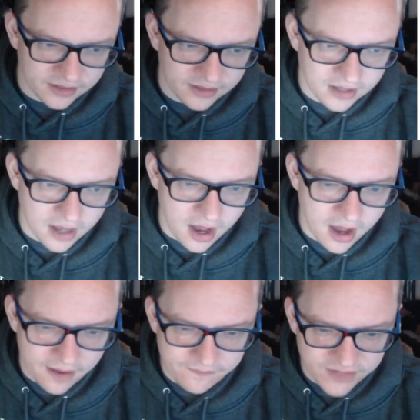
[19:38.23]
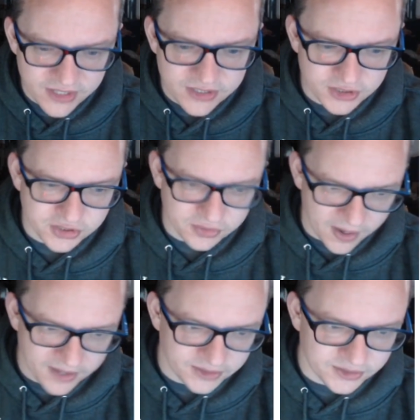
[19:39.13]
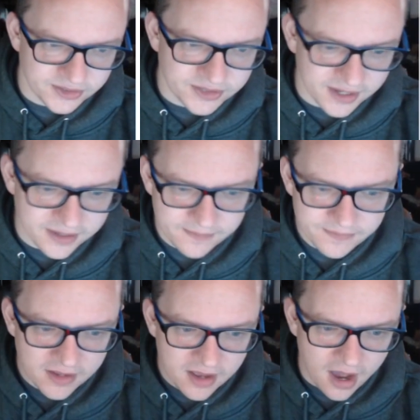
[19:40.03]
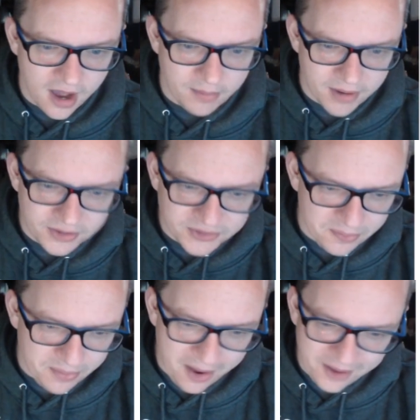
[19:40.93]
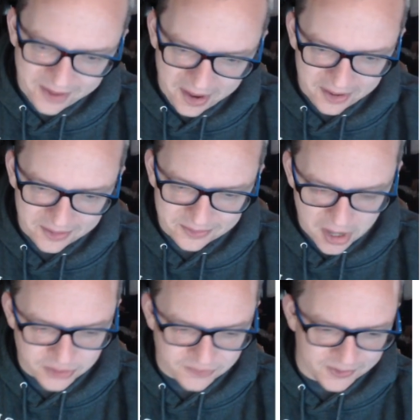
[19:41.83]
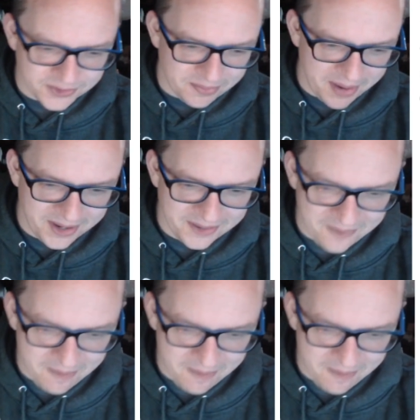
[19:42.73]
vintage threads, I should say. But I also bought a controversial painting from him